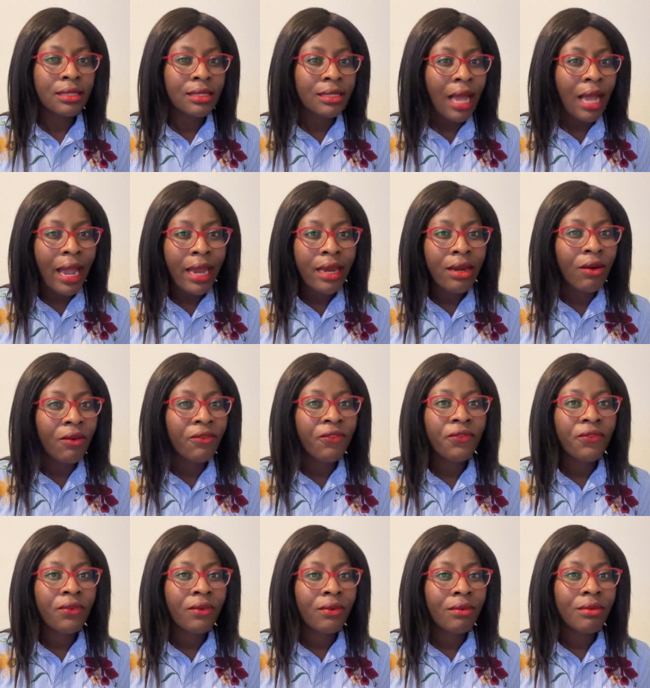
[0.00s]
kind
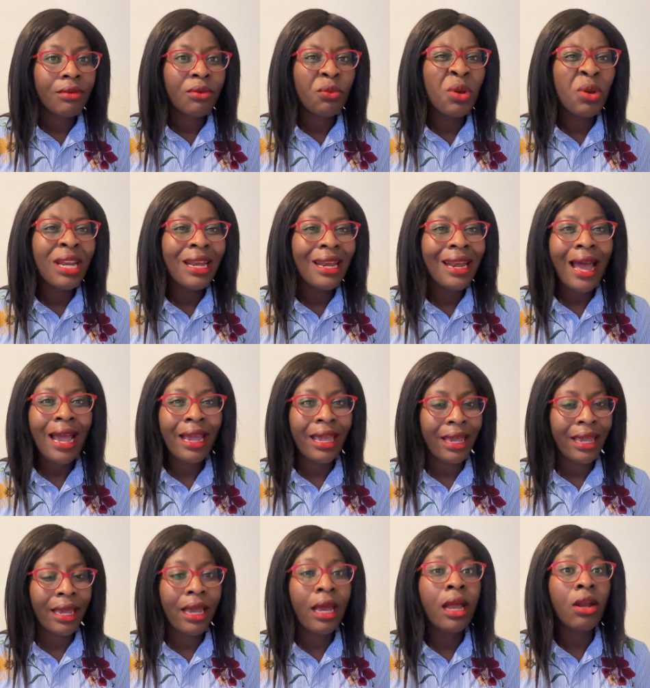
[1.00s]
of, we
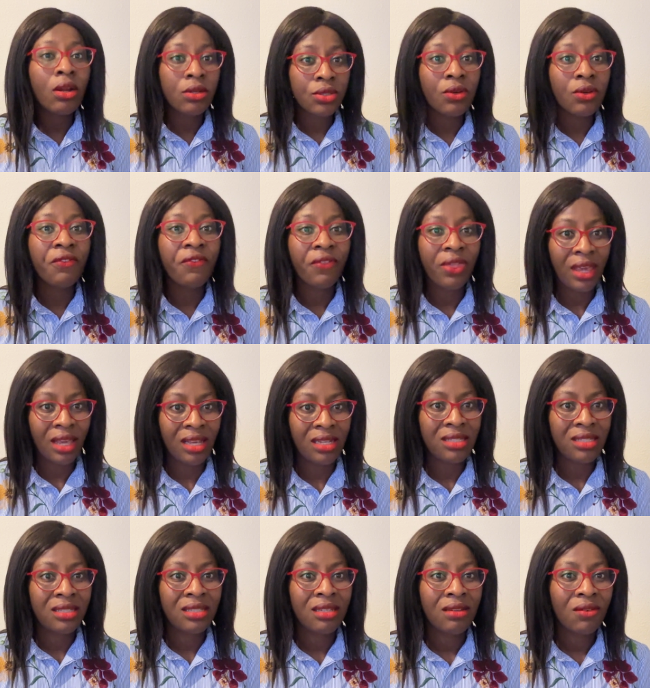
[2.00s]
lack a lot of
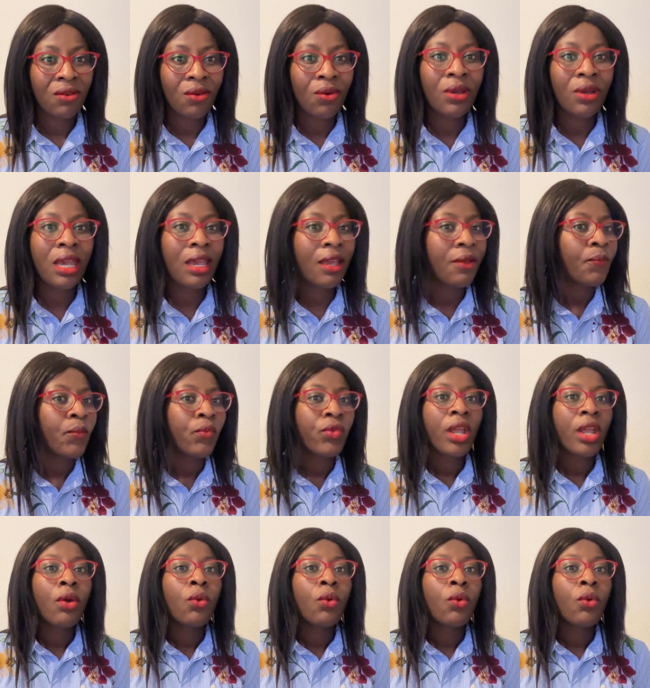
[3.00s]
things, okay?